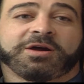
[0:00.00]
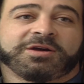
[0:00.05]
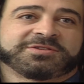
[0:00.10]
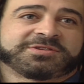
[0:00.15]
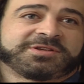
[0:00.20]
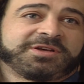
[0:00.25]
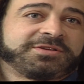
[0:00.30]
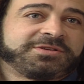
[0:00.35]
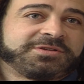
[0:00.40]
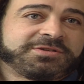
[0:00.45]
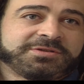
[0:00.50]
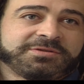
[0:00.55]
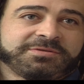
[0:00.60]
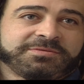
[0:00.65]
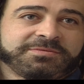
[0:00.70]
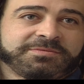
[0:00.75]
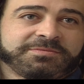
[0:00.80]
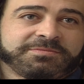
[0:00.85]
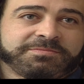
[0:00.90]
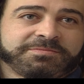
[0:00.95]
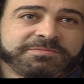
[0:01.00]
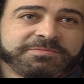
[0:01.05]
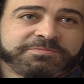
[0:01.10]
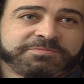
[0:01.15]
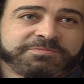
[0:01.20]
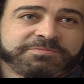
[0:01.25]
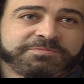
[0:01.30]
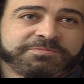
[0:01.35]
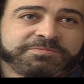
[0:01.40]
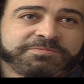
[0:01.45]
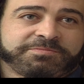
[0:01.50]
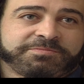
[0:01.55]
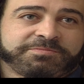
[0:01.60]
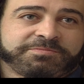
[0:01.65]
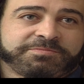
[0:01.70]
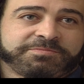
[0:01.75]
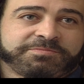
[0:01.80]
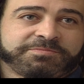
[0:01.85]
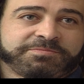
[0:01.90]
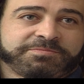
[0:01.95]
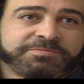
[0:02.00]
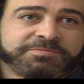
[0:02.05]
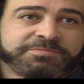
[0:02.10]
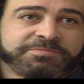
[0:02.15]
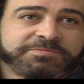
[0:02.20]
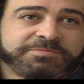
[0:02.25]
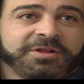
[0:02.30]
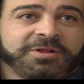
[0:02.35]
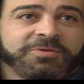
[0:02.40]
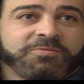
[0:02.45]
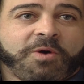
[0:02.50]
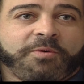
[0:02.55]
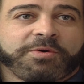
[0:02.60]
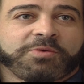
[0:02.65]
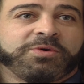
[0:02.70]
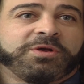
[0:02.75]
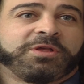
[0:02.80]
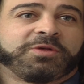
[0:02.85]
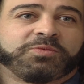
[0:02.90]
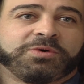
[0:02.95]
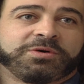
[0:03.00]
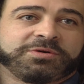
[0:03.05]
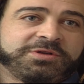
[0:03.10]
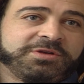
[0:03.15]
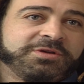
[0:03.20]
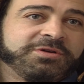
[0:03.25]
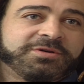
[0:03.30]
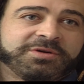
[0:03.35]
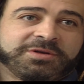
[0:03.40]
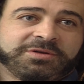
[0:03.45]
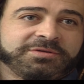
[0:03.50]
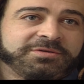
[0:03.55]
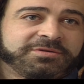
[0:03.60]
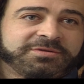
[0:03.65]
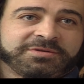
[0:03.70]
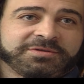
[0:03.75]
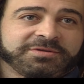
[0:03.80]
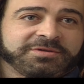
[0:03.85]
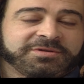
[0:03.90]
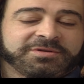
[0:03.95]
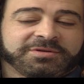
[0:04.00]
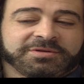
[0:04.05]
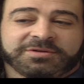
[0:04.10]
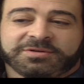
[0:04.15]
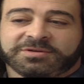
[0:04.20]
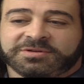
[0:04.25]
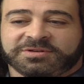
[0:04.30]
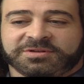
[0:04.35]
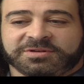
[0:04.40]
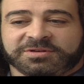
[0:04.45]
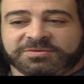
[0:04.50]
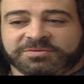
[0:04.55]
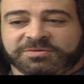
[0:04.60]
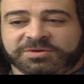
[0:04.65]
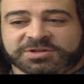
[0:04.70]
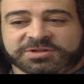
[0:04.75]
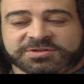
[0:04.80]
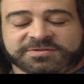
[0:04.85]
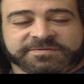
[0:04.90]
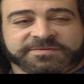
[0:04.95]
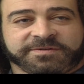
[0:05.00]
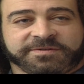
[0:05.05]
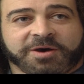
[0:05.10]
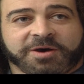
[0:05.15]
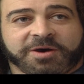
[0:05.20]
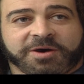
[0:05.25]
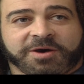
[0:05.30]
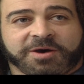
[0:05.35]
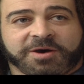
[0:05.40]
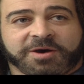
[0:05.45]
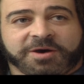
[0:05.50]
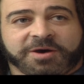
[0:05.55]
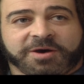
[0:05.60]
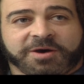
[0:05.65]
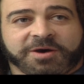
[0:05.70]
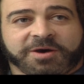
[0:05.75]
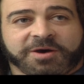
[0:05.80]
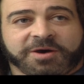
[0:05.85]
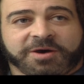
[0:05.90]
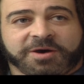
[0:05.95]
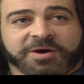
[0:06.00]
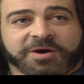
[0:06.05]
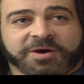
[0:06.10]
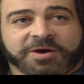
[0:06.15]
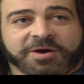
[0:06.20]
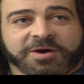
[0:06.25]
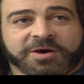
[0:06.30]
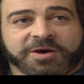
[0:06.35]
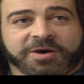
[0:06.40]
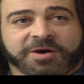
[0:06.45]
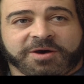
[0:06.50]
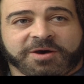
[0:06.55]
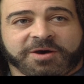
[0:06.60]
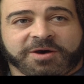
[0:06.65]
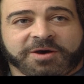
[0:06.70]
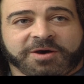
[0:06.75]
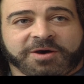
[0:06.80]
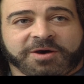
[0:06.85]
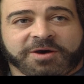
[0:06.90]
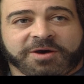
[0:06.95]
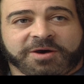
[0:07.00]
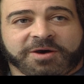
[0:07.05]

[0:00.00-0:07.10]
such prigs about what we will and won't do. And we just fought with everybody back then over everything.